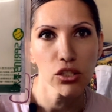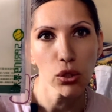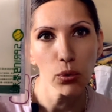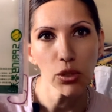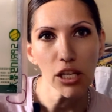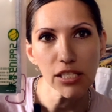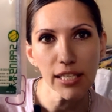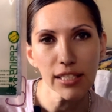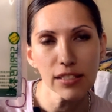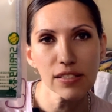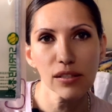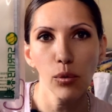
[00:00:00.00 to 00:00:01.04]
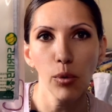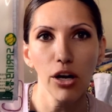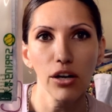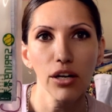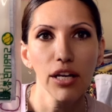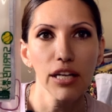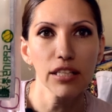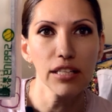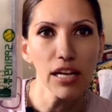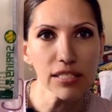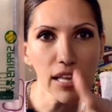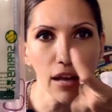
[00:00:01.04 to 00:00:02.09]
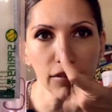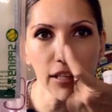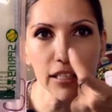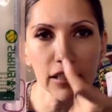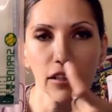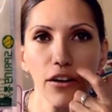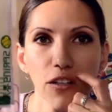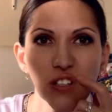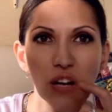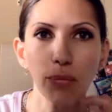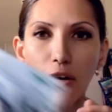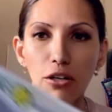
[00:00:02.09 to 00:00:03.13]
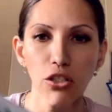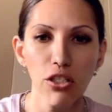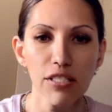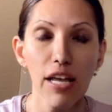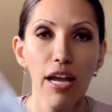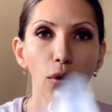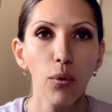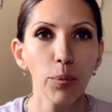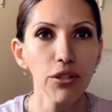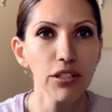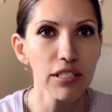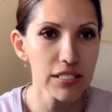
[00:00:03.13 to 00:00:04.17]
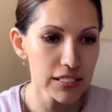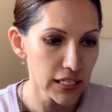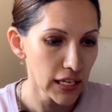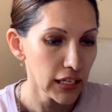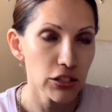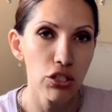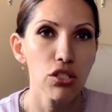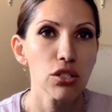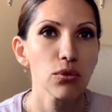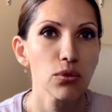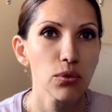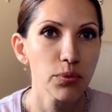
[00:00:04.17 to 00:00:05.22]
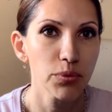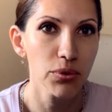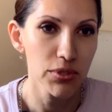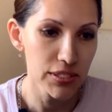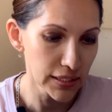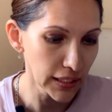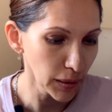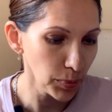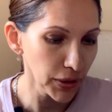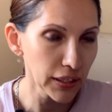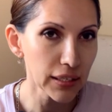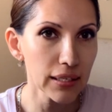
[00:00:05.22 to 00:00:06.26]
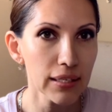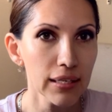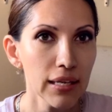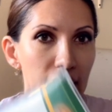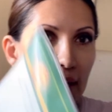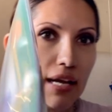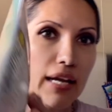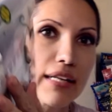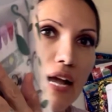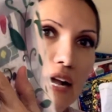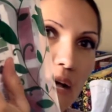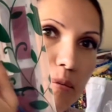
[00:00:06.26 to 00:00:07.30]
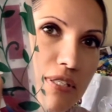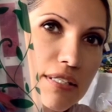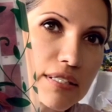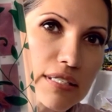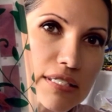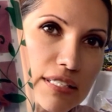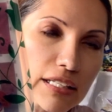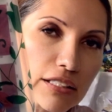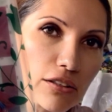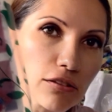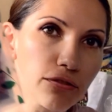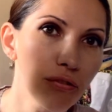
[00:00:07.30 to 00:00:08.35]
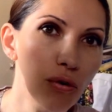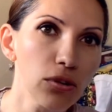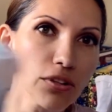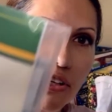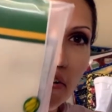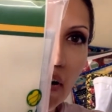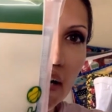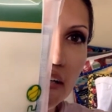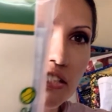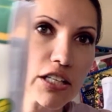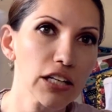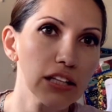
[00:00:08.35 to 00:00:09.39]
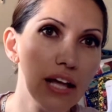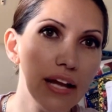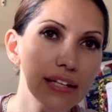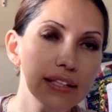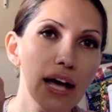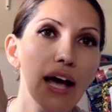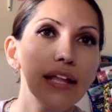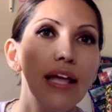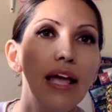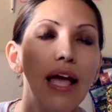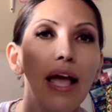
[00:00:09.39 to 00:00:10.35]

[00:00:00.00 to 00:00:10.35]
So that's like a square. It does have like a large margins. I opened this just to do a sneak peek. It comes in this little folder. I actually like that.